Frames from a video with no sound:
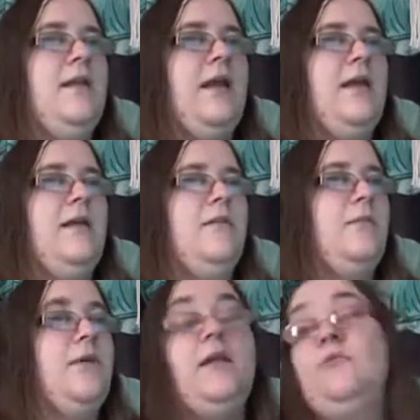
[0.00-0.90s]

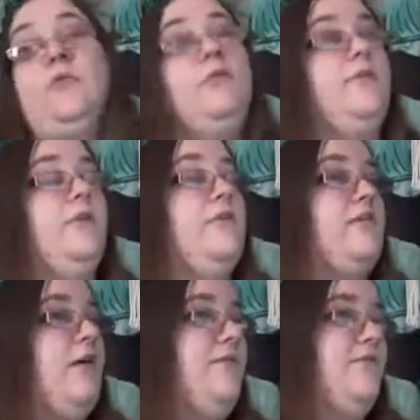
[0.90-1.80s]
I'm getting real
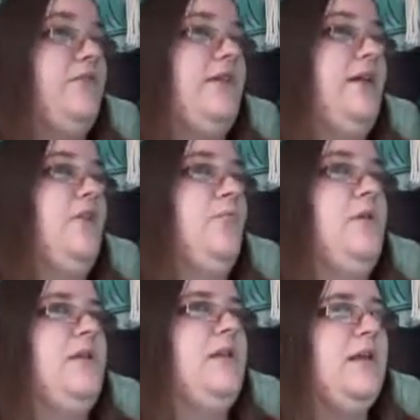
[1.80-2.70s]
philosophical here,
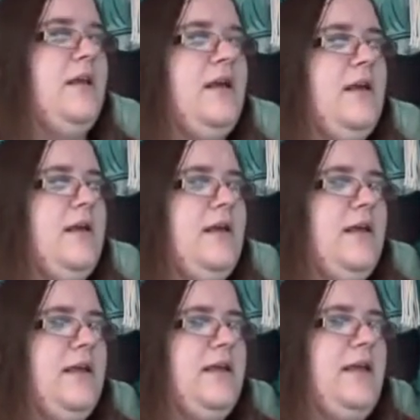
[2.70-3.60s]
but
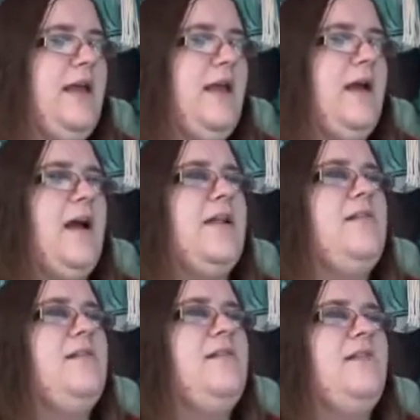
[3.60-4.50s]
yeah,
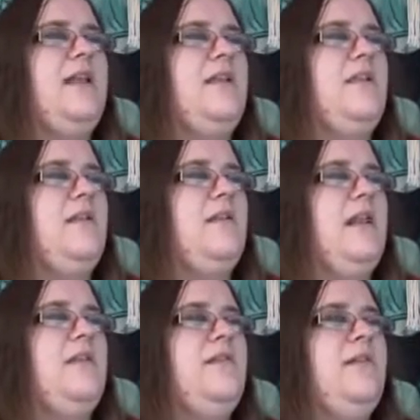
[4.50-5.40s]

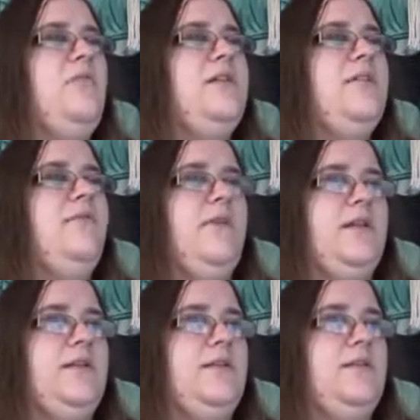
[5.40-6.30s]
it's so
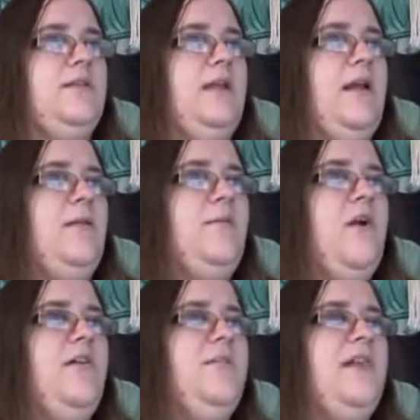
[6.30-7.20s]
different. And
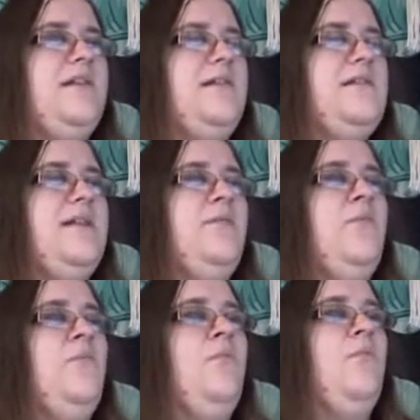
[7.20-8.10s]
part of me doesn't
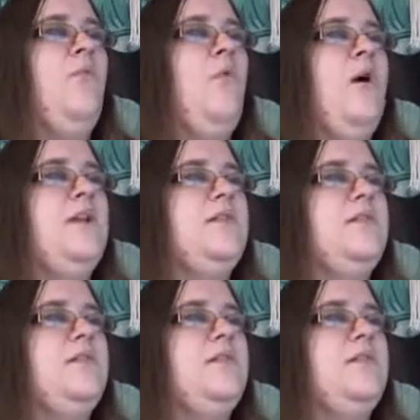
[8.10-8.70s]
even want